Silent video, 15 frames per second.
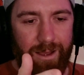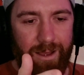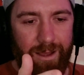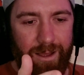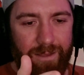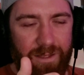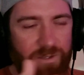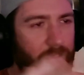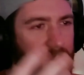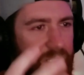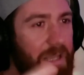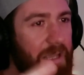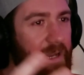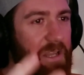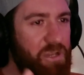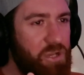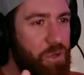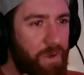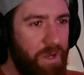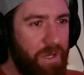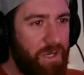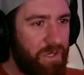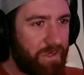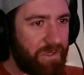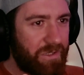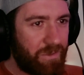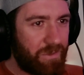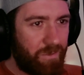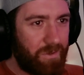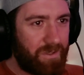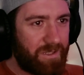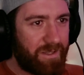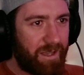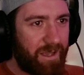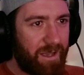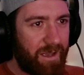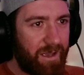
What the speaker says: there's almost like an intuition towards that.